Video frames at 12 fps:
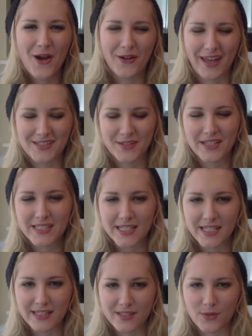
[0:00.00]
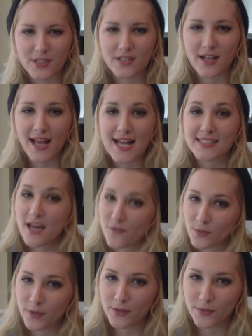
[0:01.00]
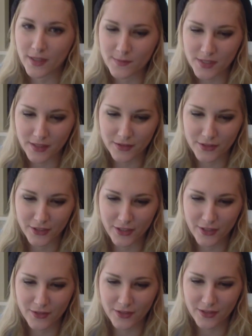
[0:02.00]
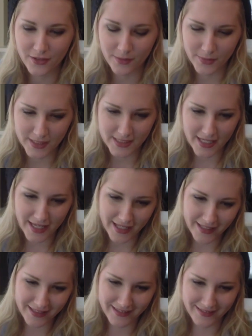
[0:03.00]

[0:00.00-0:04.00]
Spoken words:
Okay, so this is the question that I ask everyone who comes on the show. Do you know what I'm going to say?